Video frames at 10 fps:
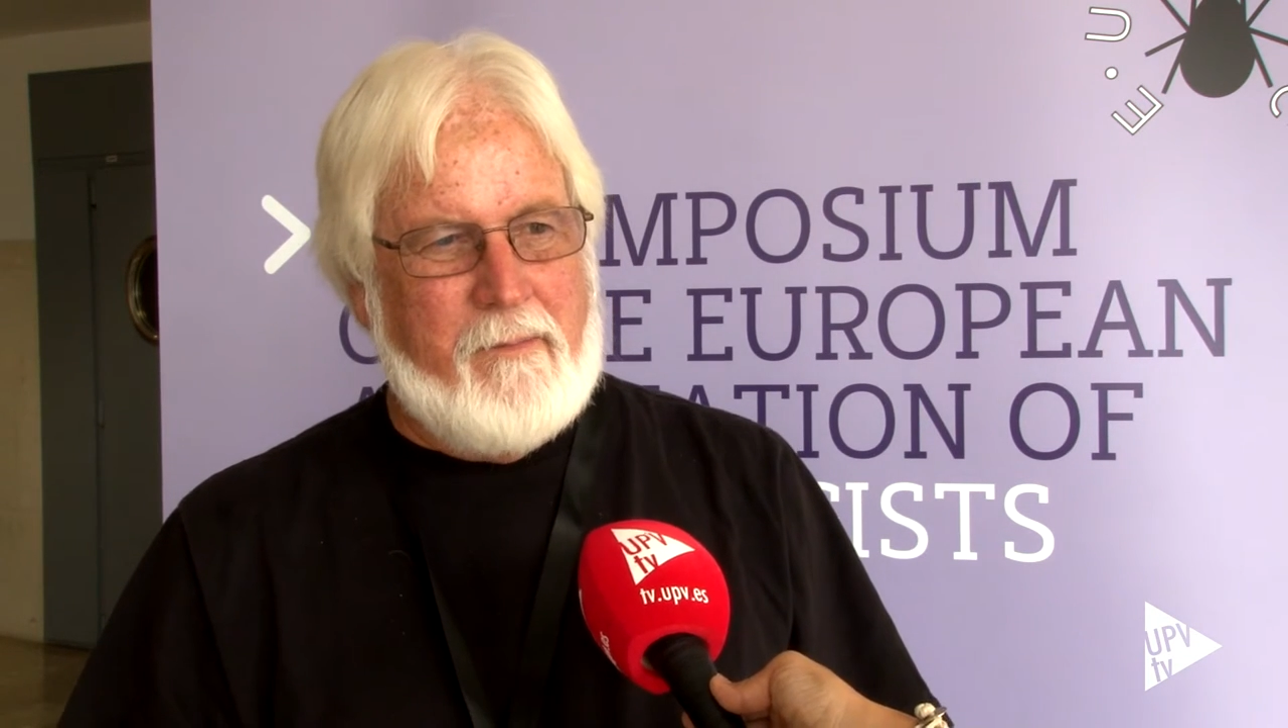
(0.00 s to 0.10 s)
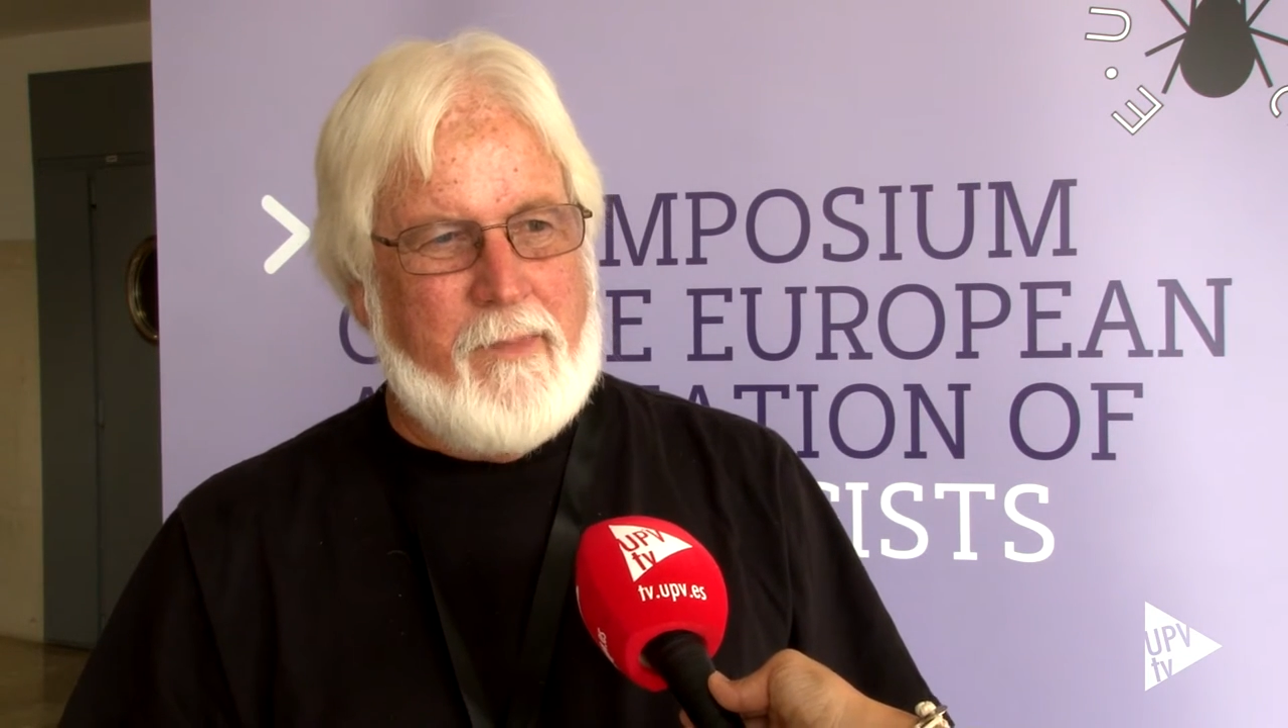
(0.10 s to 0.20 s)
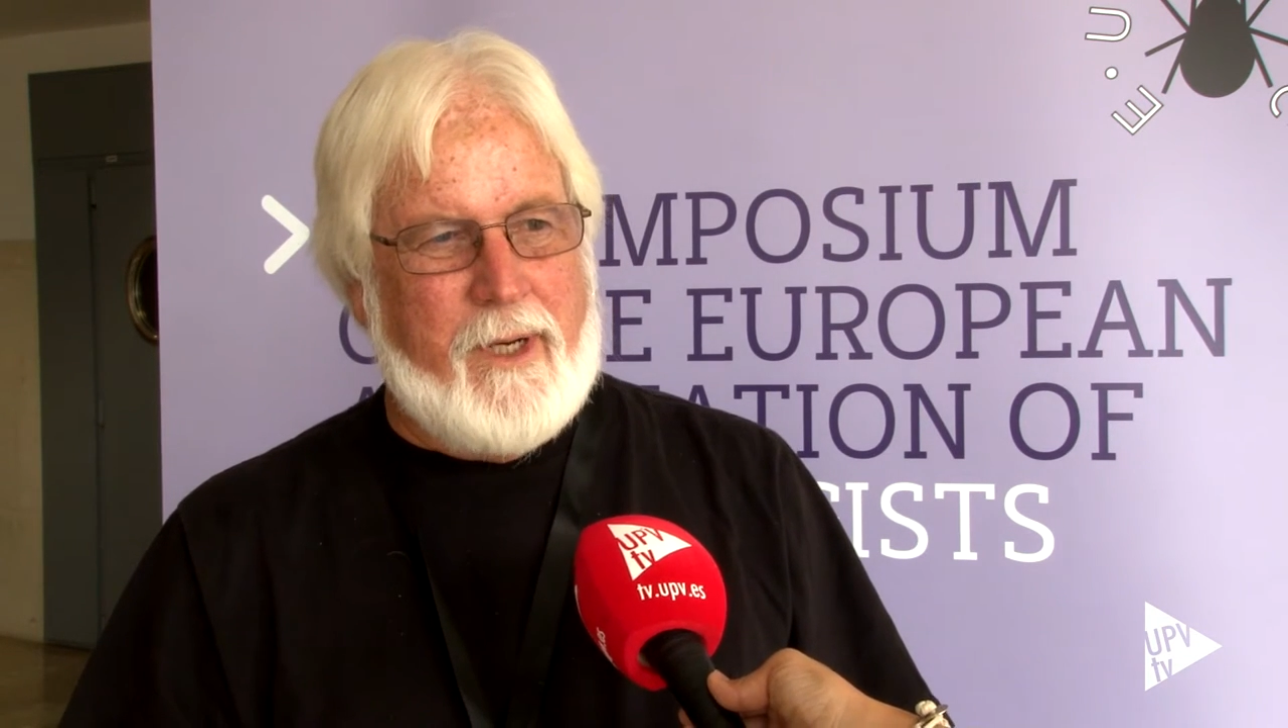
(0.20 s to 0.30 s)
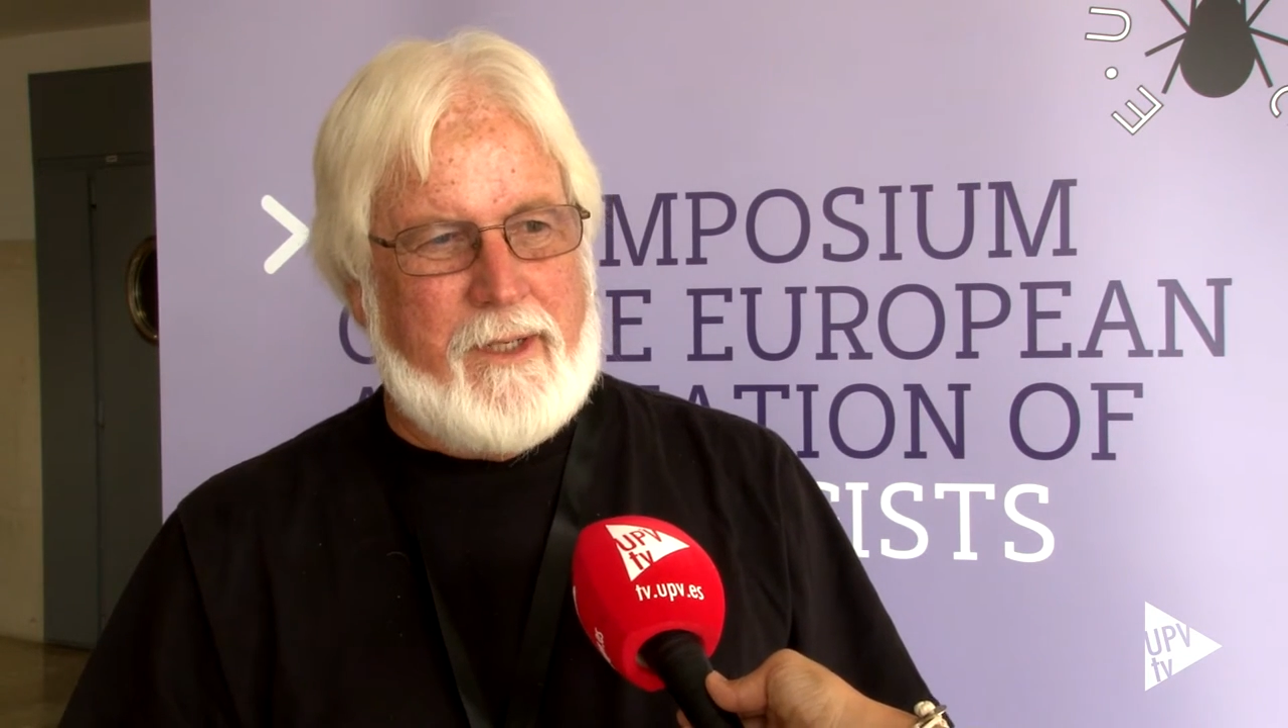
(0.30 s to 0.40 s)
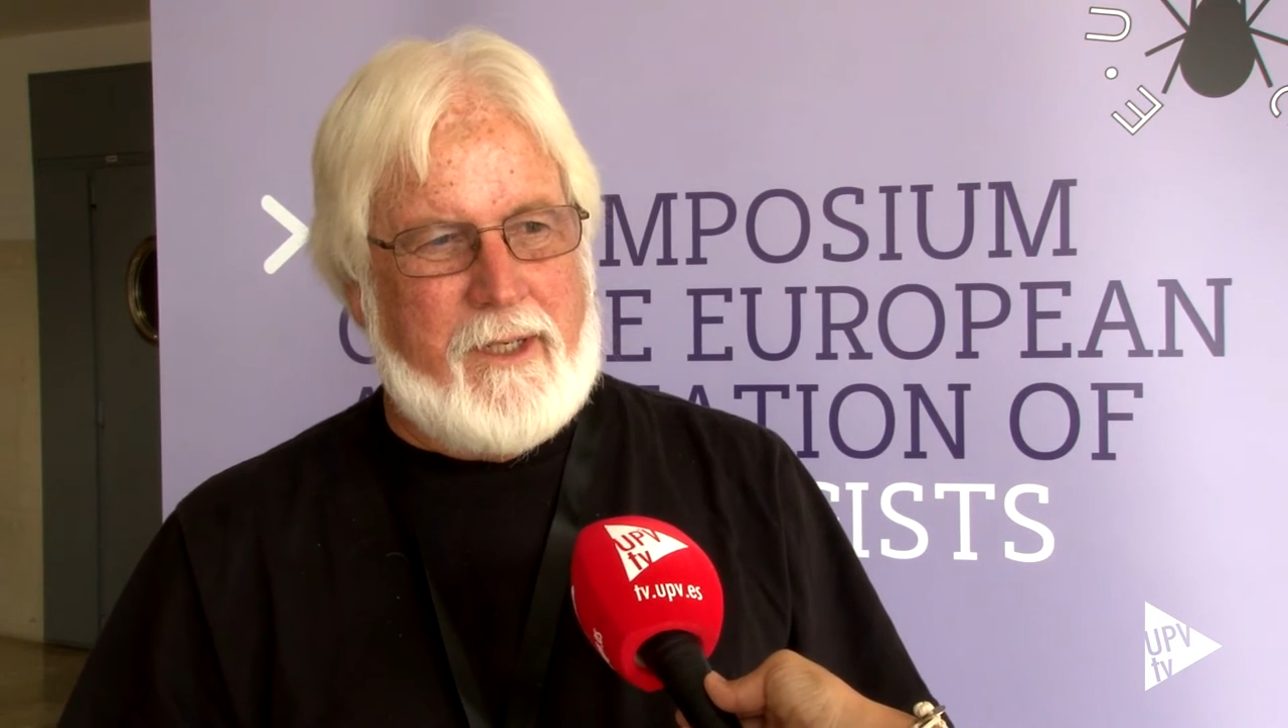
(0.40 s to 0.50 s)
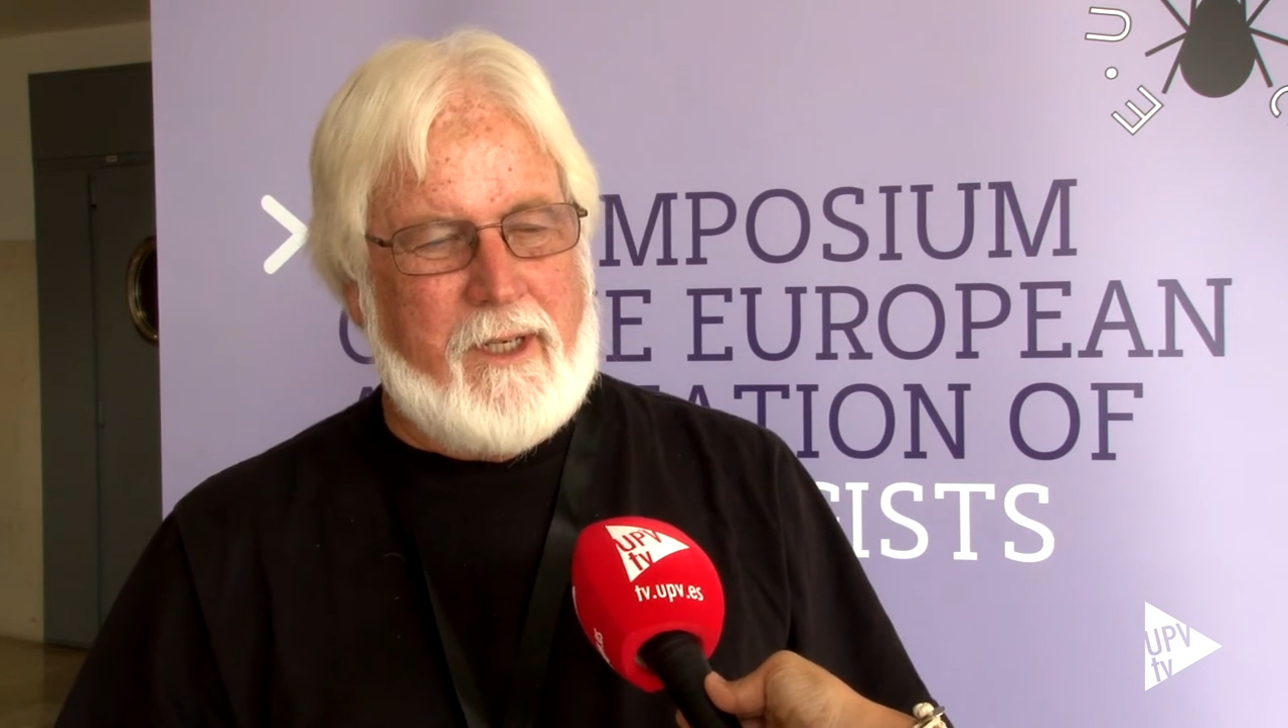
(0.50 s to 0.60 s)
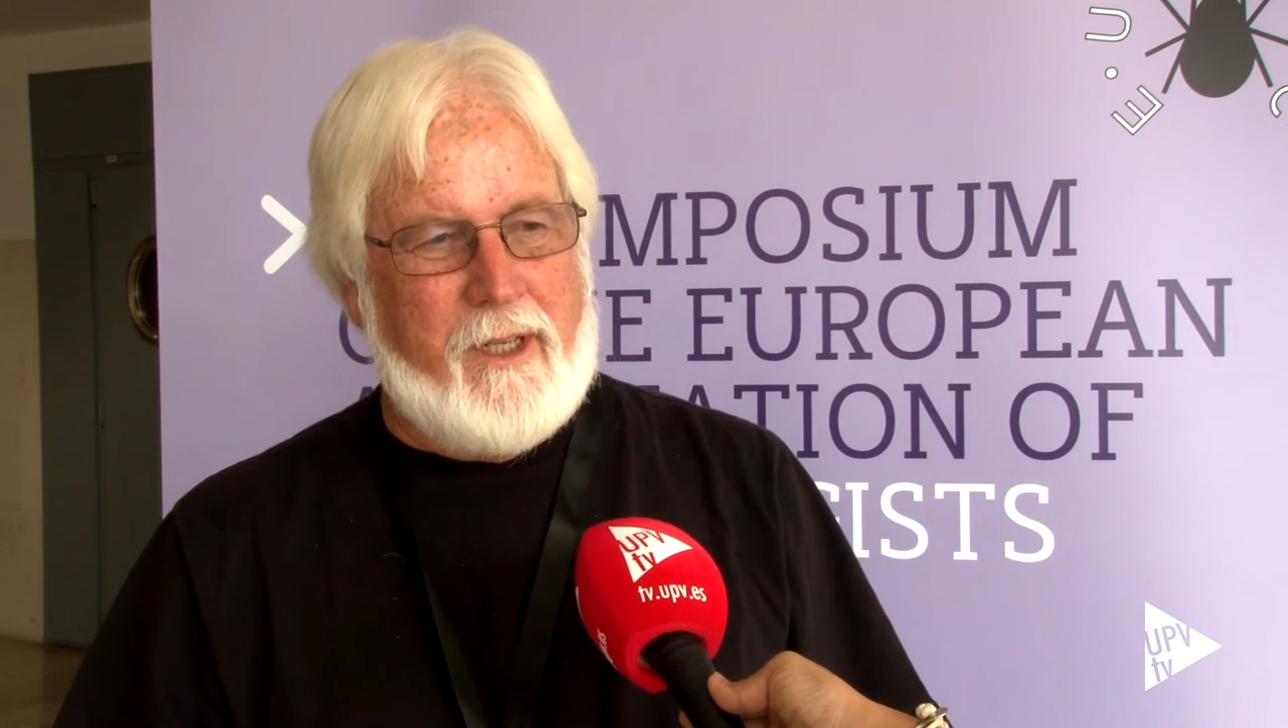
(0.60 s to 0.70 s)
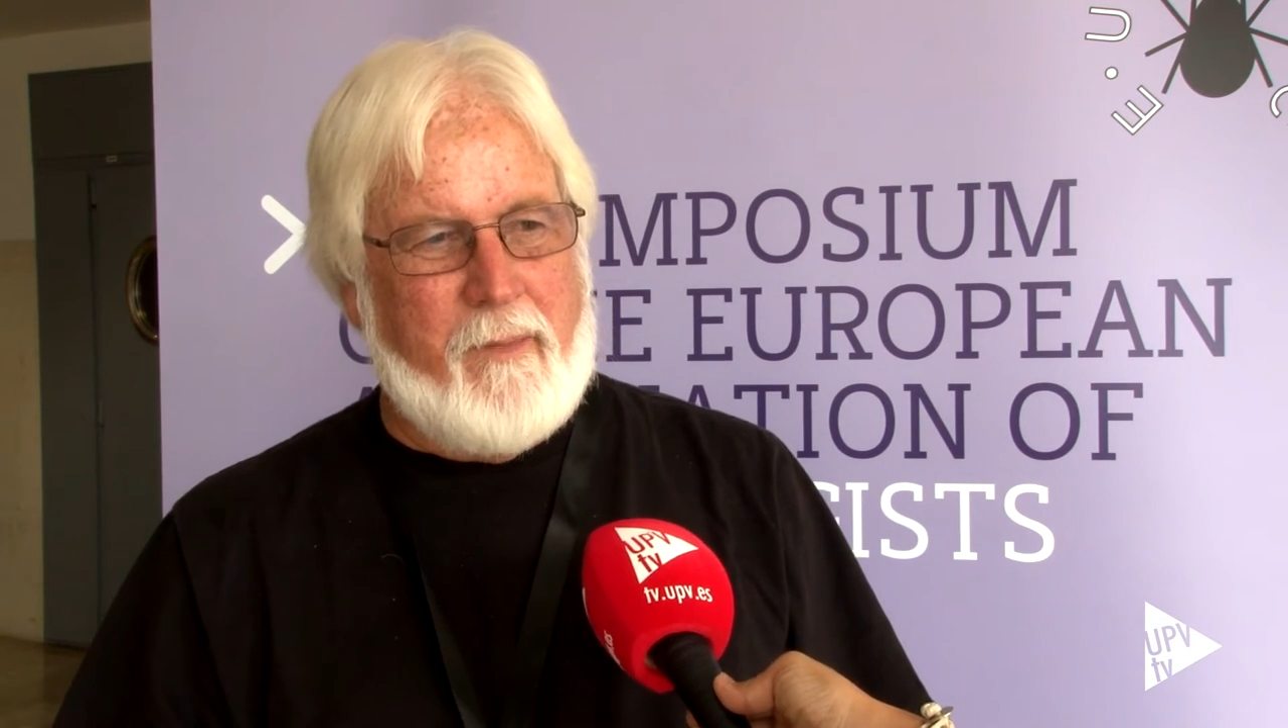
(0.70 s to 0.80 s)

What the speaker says: but the